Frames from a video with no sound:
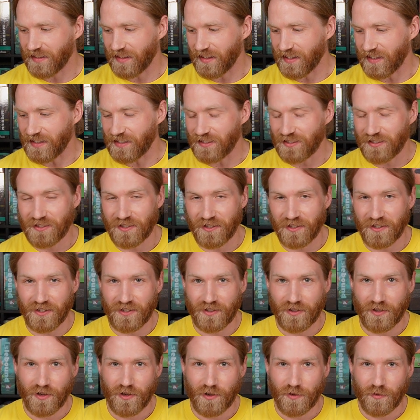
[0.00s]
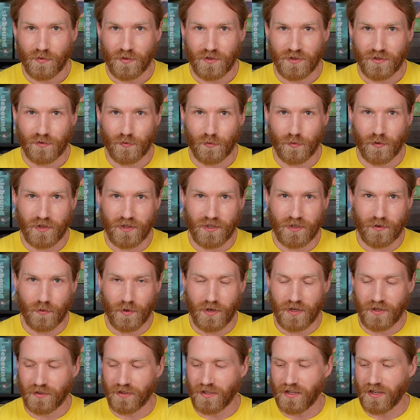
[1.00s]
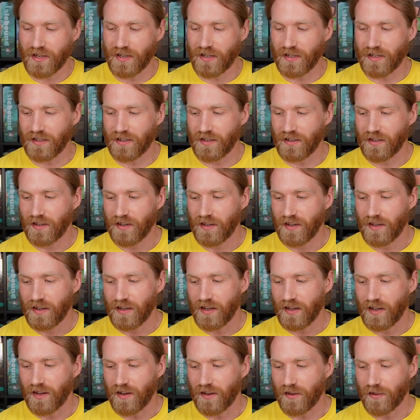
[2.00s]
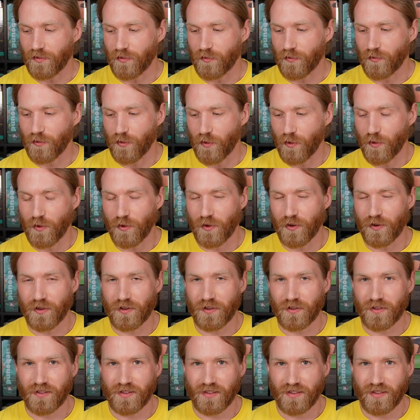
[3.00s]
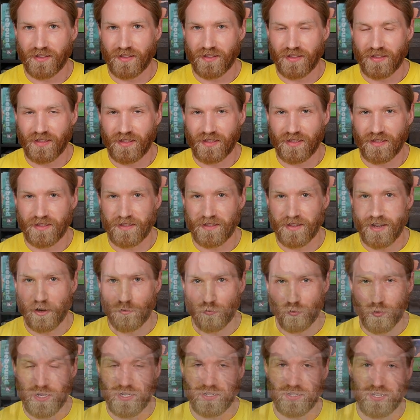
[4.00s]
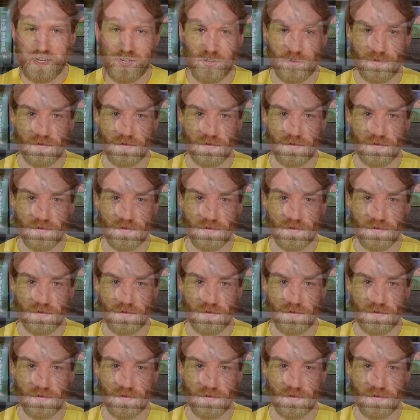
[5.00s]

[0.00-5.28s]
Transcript: insert was really well done for a retail